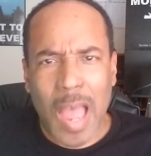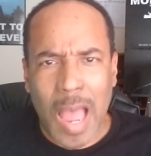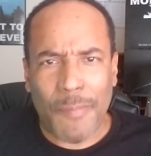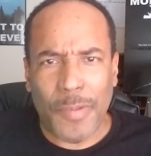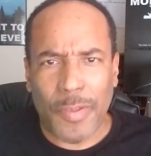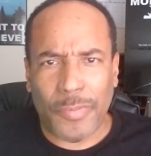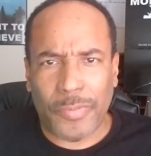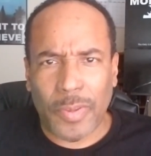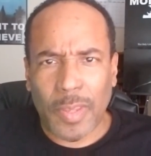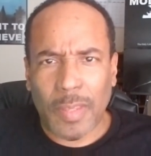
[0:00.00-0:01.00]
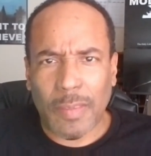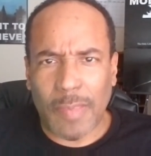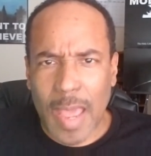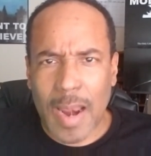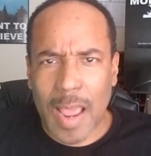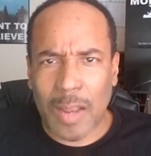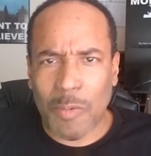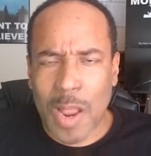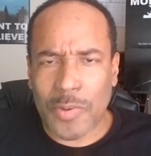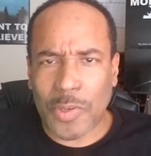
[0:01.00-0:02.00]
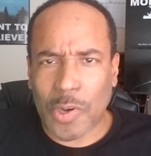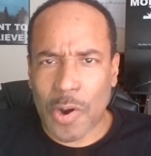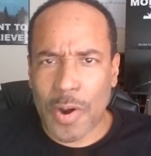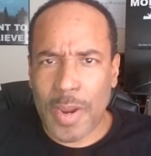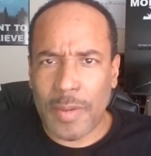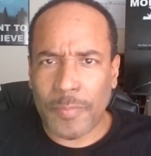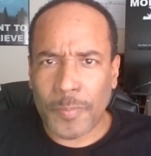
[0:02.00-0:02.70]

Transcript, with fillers: obvious that Alan Roger Currie,